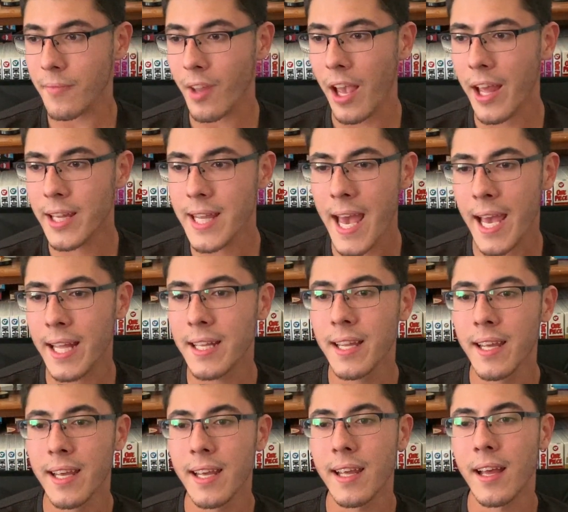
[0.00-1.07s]
And then
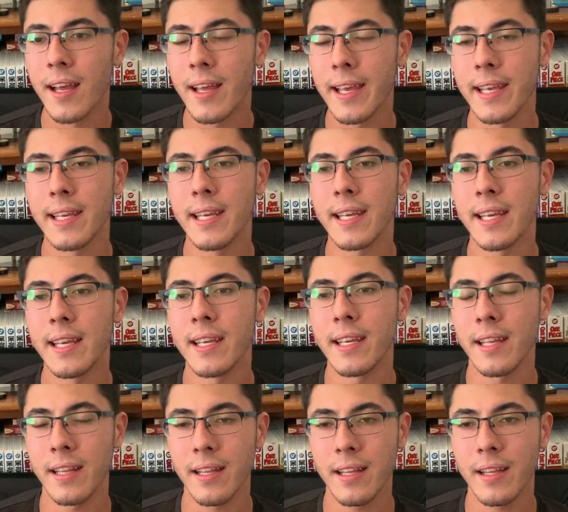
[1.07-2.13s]

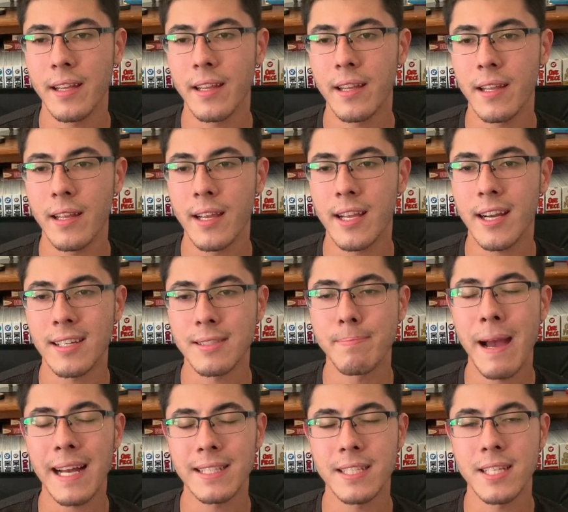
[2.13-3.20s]
it cuts
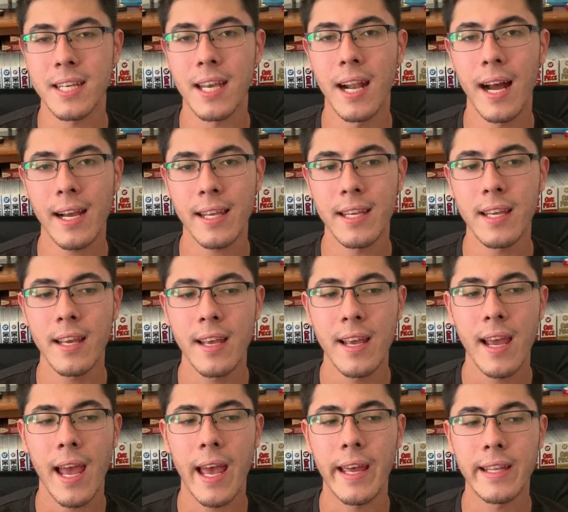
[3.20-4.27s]
back to Shigaraki,
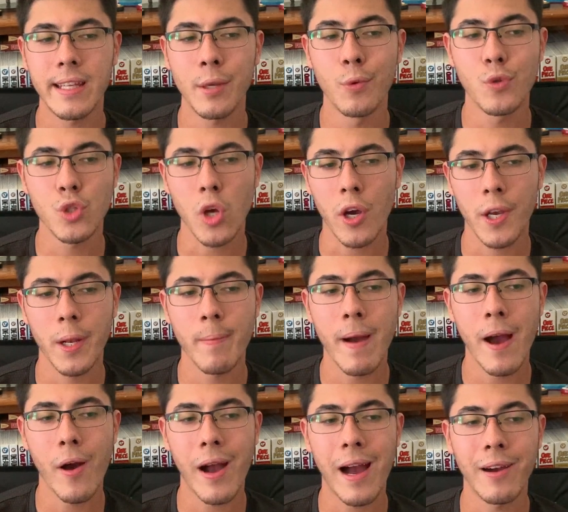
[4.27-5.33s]
and he was talking
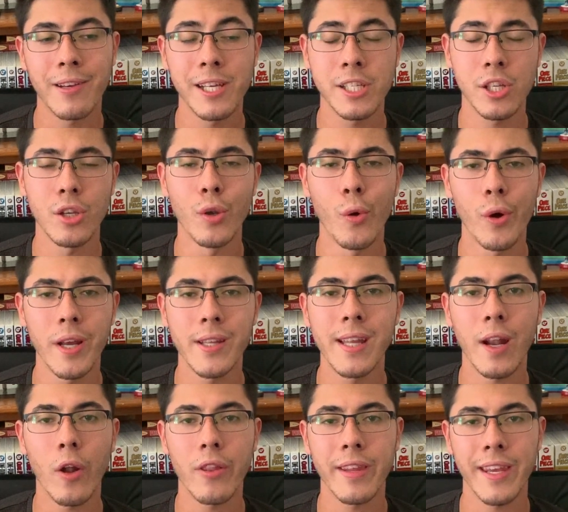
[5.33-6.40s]
about how he's annoyed
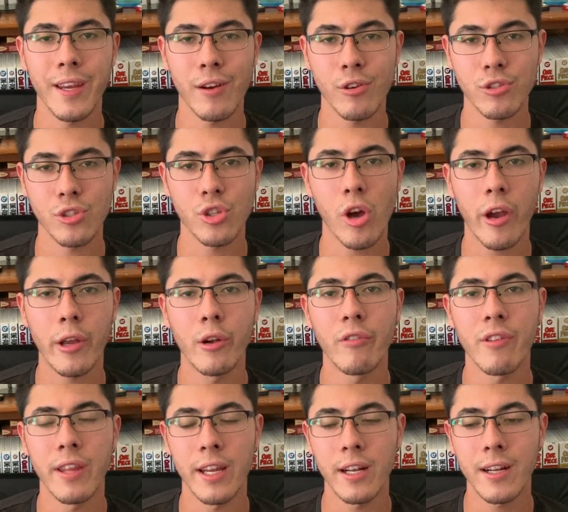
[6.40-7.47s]
that all the heroes are talking
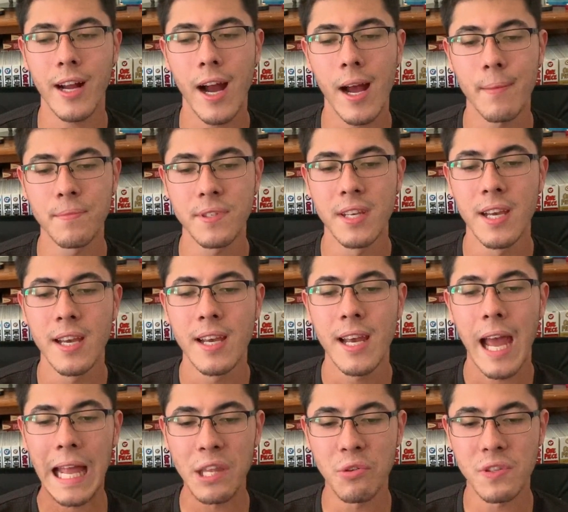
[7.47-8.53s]
over the intercoms,
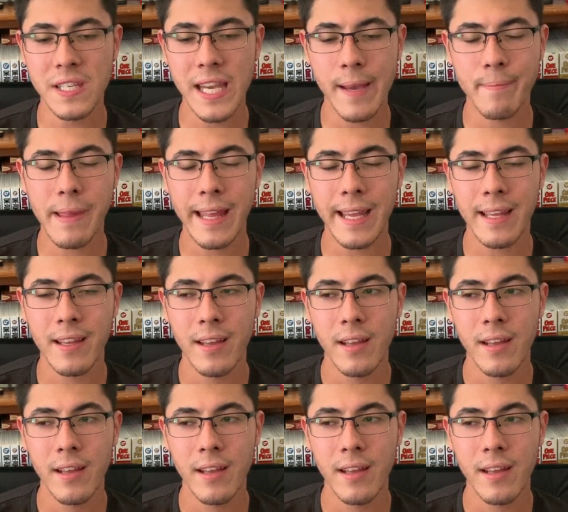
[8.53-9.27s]
and you see him like